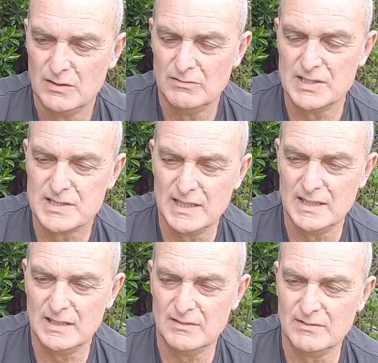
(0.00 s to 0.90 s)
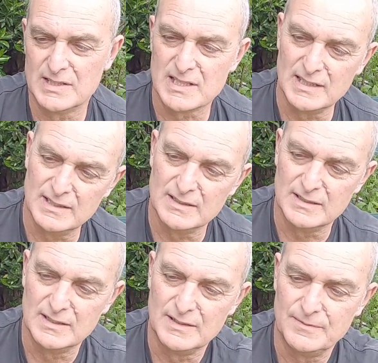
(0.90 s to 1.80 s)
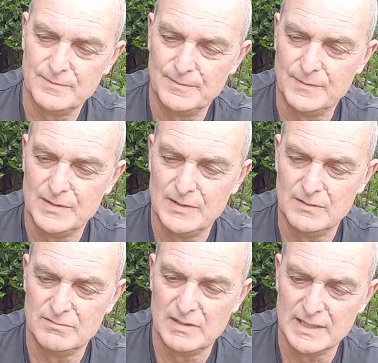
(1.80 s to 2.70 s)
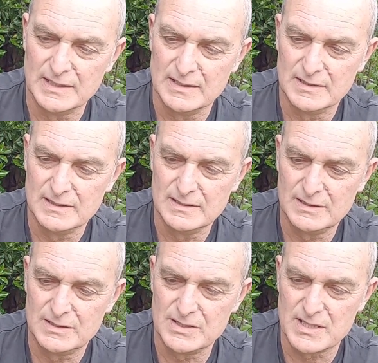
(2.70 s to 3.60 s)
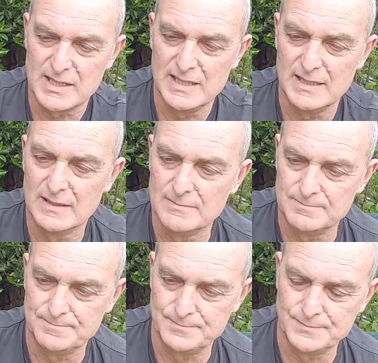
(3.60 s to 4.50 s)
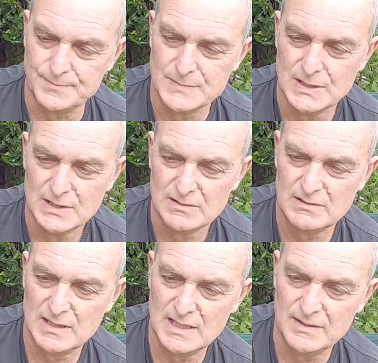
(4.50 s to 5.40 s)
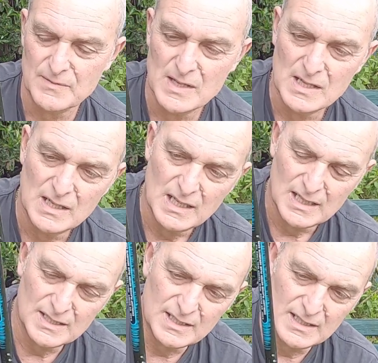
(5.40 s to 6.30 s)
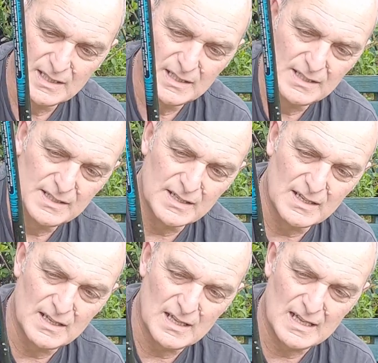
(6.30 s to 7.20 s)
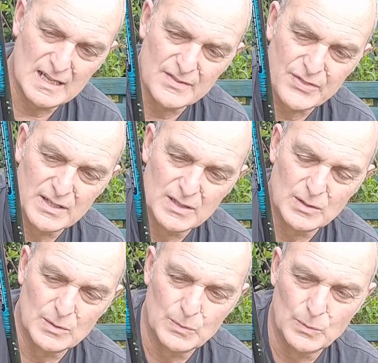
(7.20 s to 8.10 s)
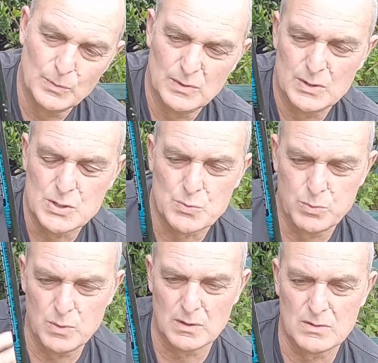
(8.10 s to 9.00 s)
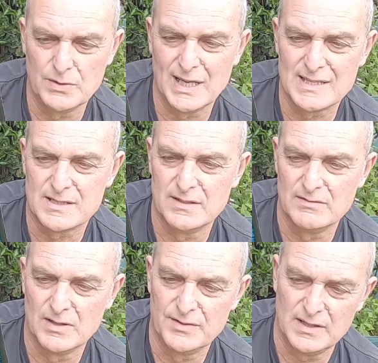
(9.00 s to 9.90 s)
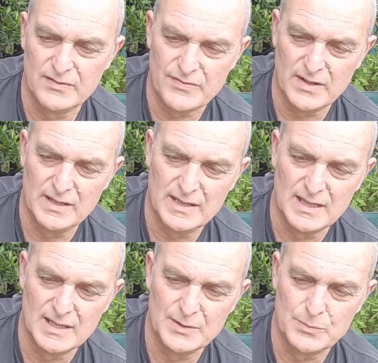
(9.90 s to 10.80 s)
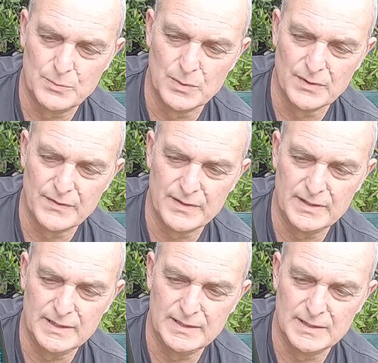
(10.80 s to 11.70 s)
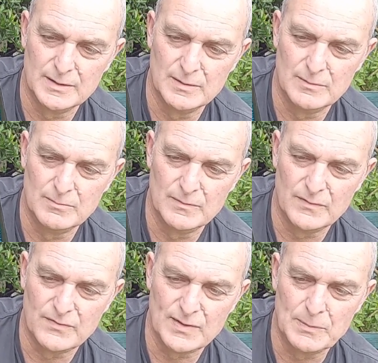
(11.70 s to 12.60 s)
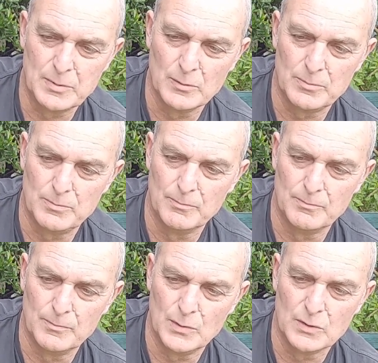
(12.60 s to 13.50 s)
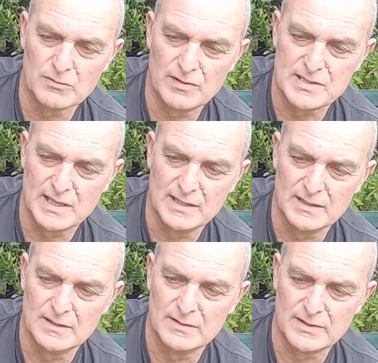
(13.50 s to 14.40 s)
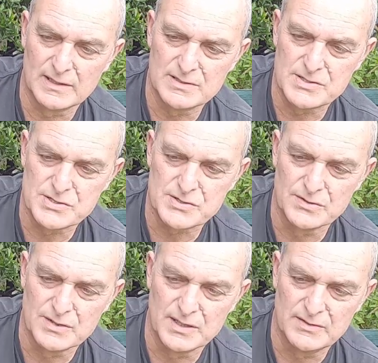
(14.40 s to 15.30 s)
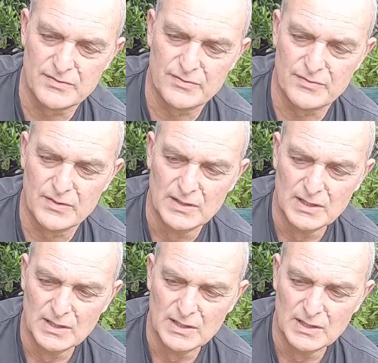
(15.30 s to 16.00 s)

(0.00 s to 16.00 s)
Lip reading: retainer ring just here, right? And I think just what could add to the rod if they had one of the flip up hook retainer things just underneath